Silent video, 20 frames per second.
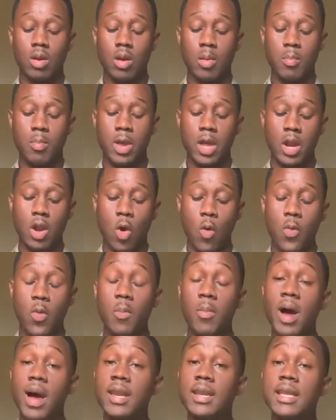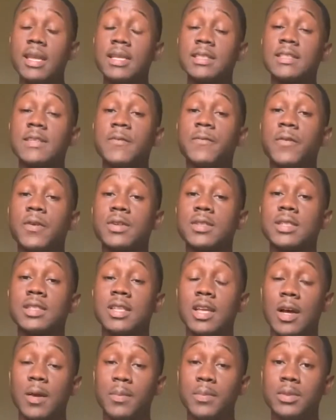Being open-minded is the first
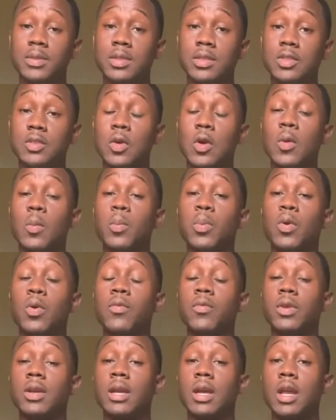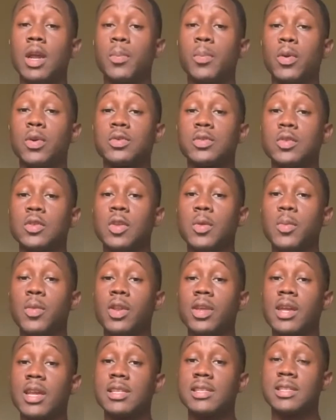step to improving interpersonal
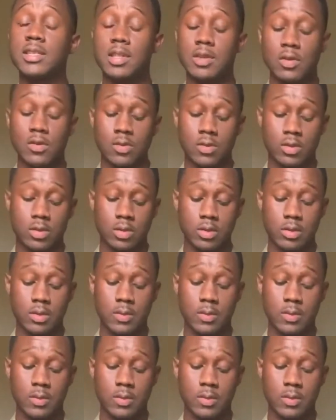communication skills.